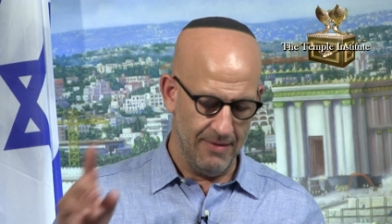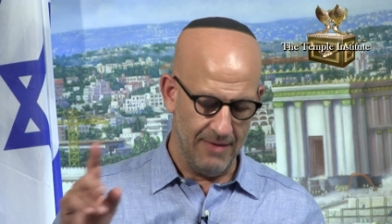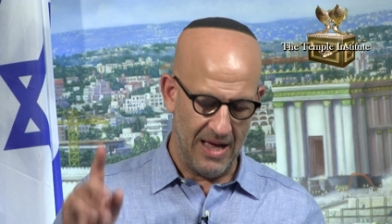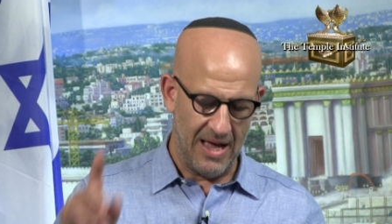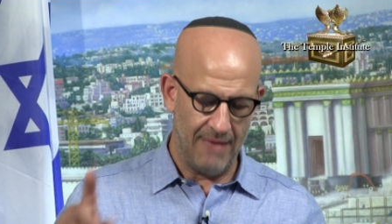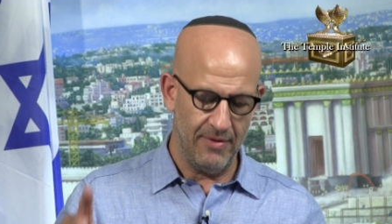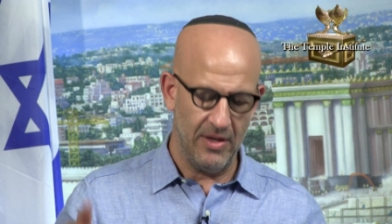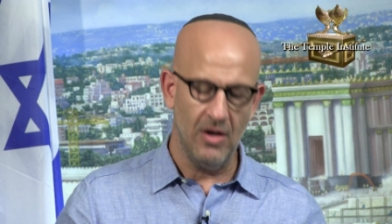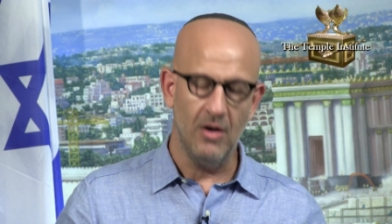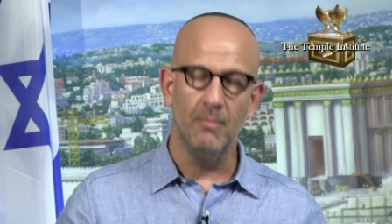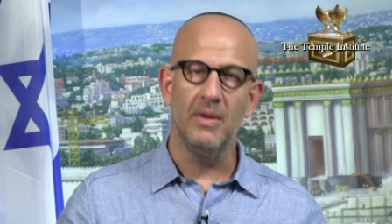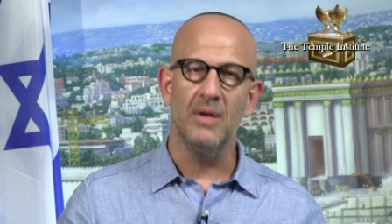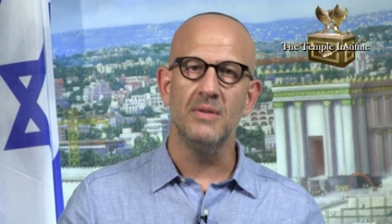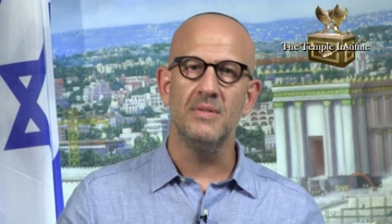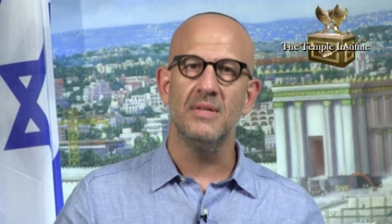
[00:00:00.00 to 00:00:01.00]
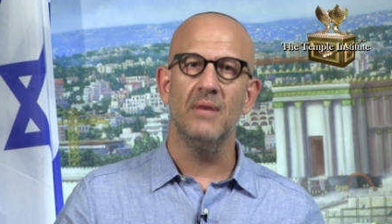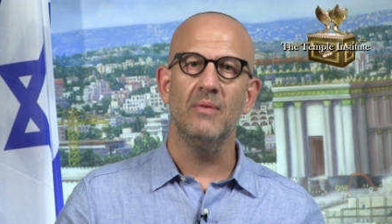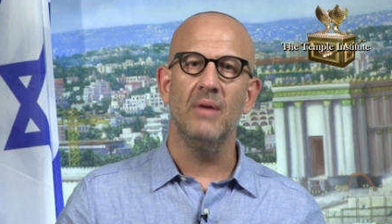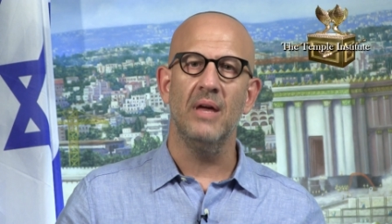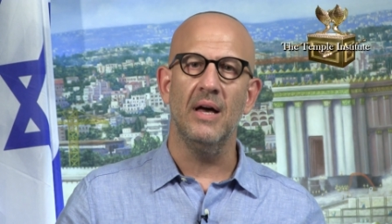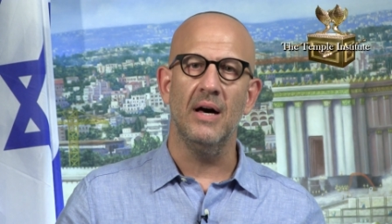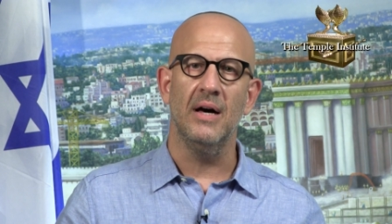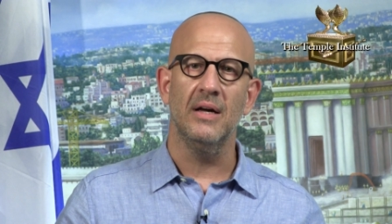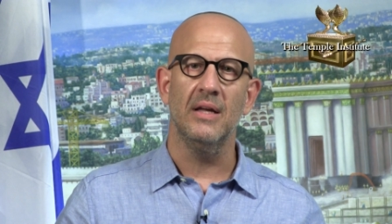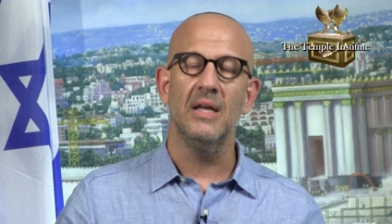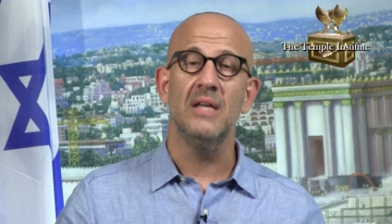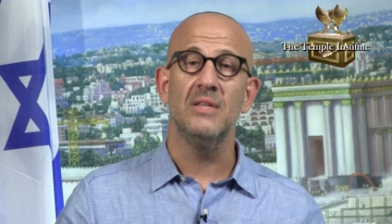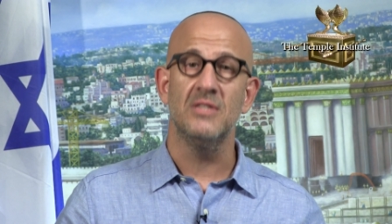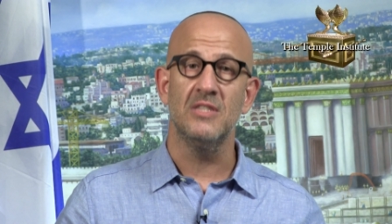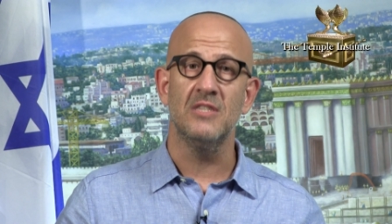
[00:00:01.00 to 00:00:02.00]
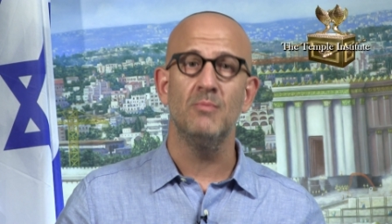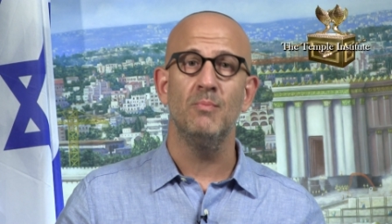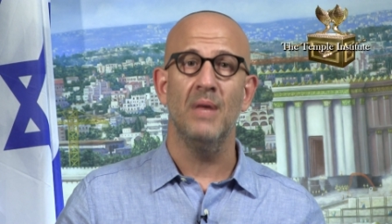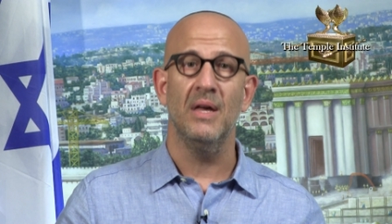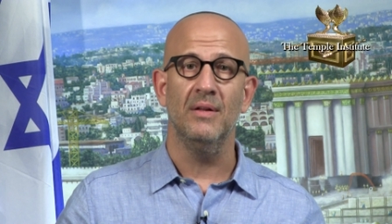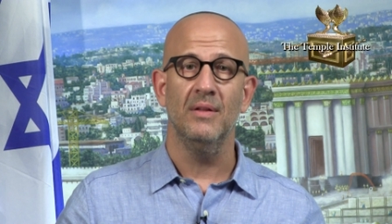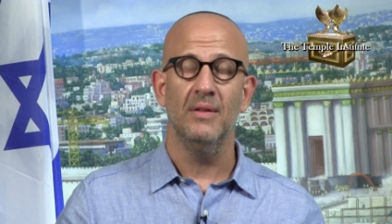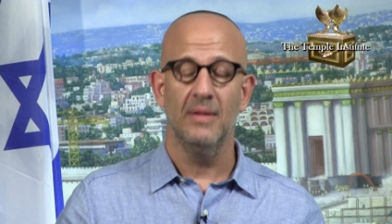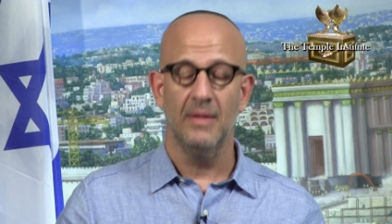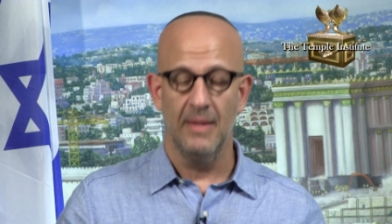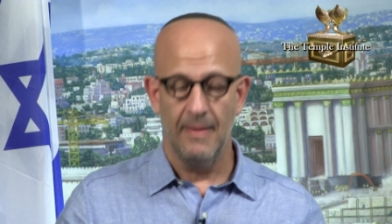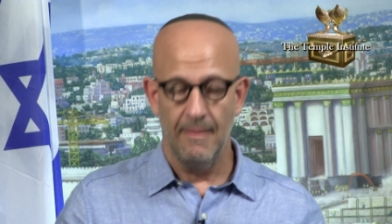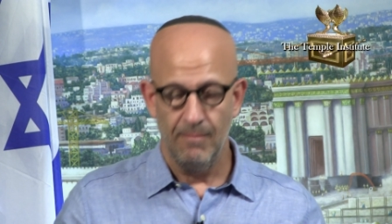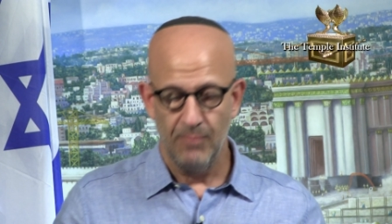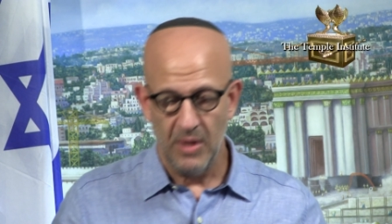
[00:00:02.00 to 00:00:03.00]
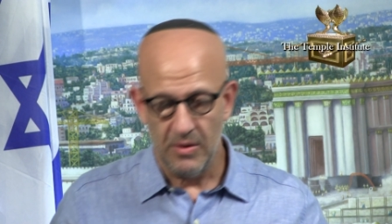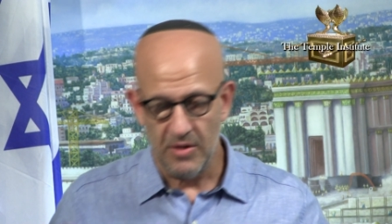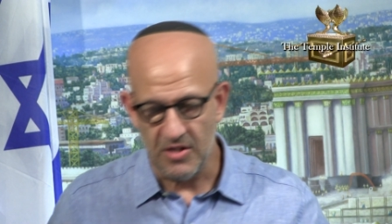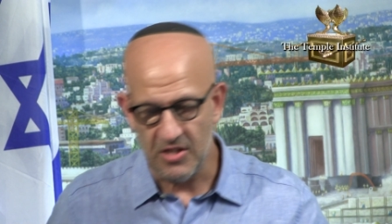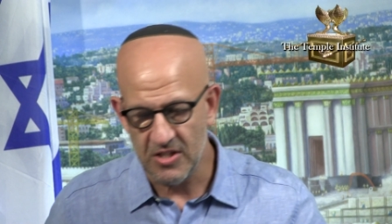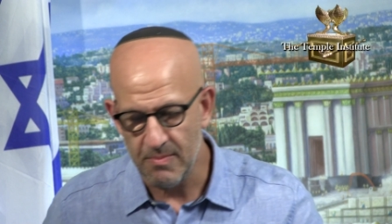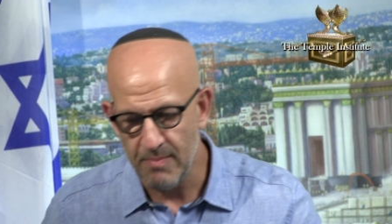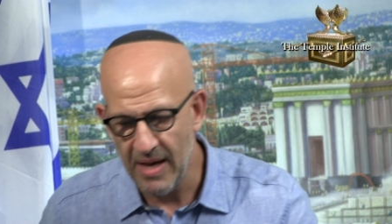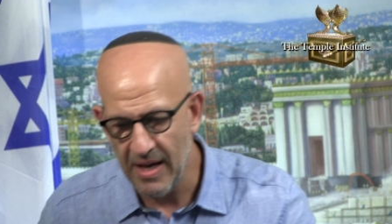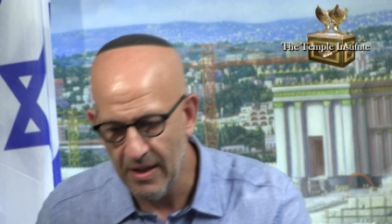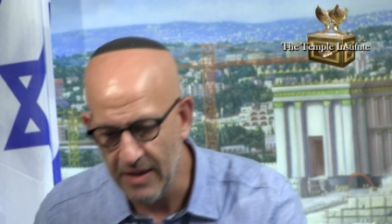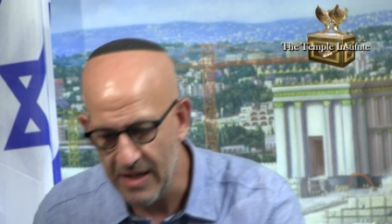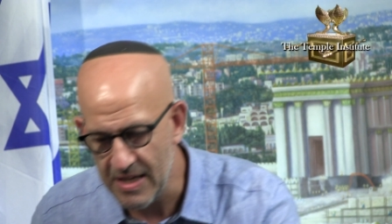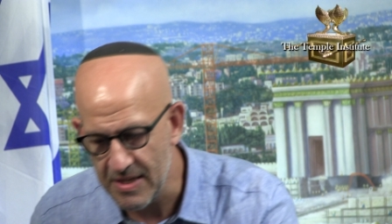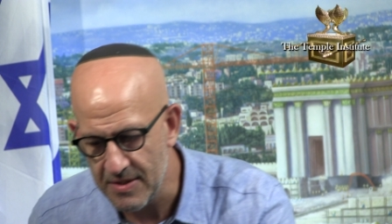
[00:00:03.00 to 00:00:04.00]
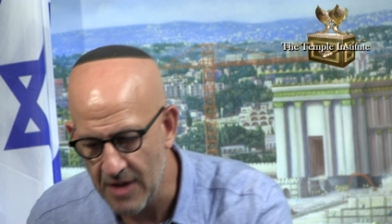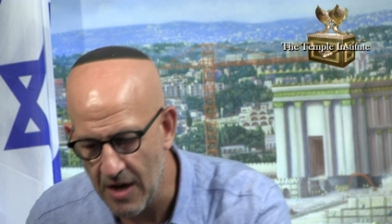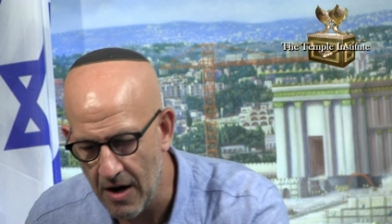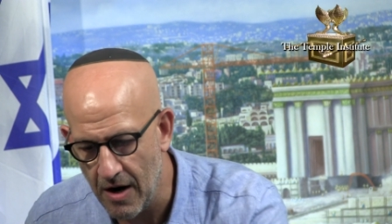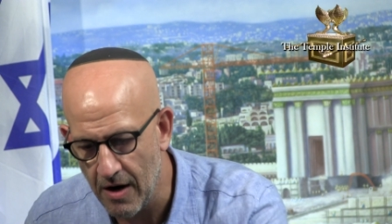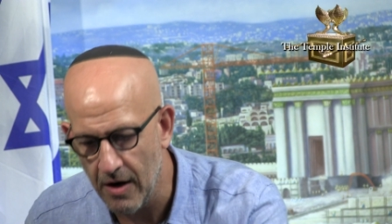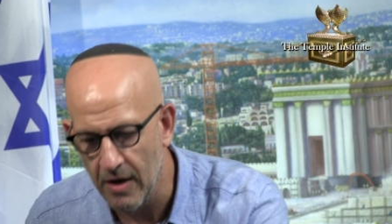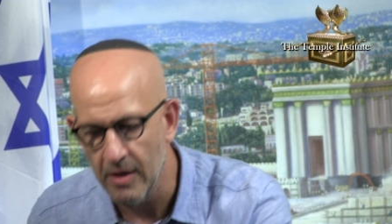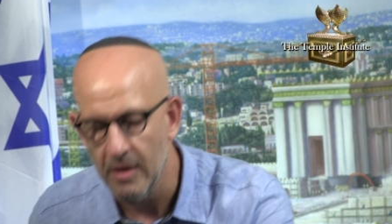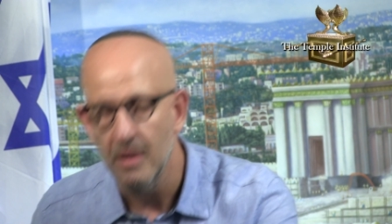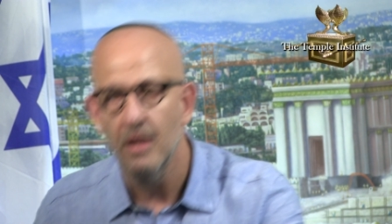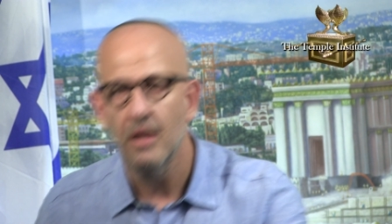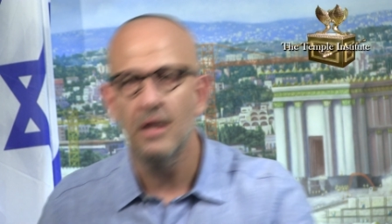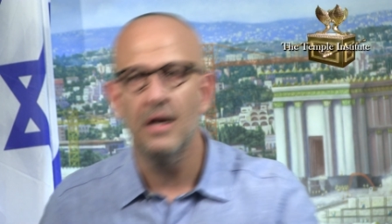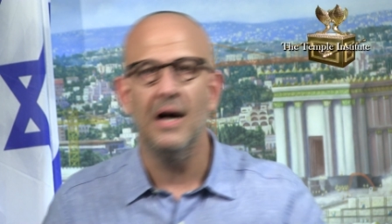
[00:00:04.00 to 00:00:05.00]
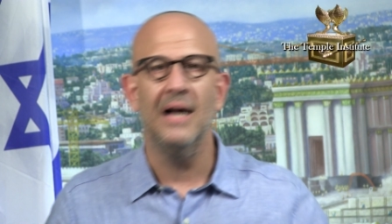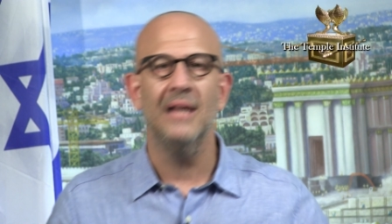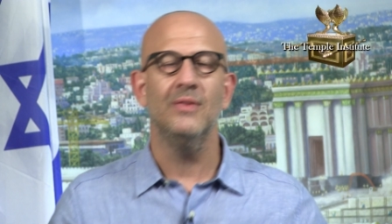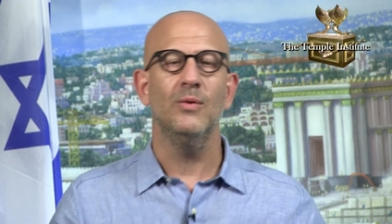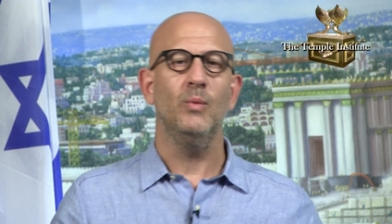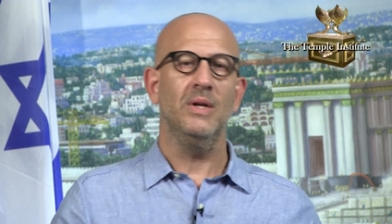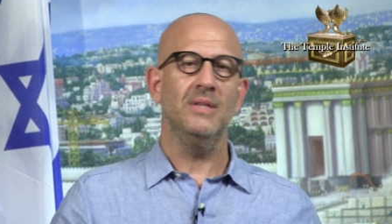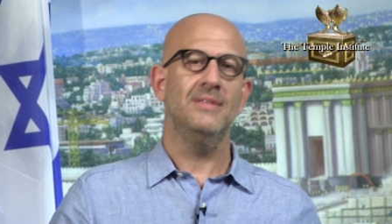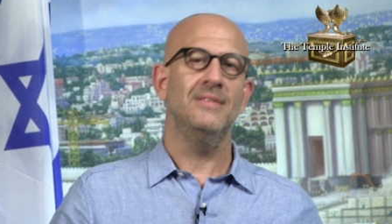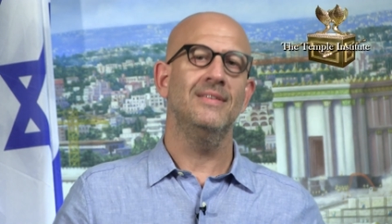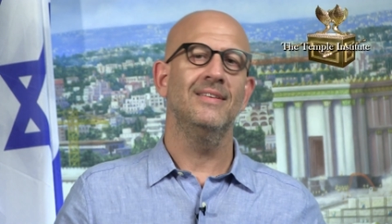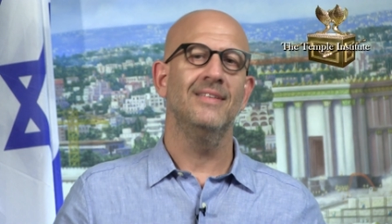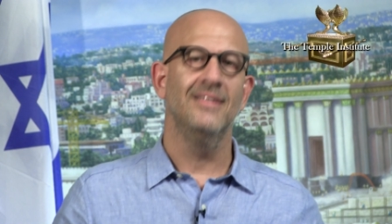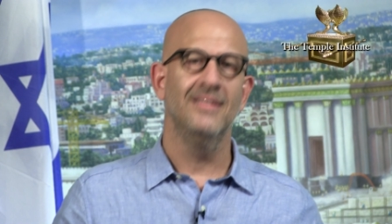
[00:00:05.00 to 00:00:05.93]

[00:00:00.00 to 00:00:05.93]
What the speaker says: Havi omer zereach, it's smell. The smell is our conduit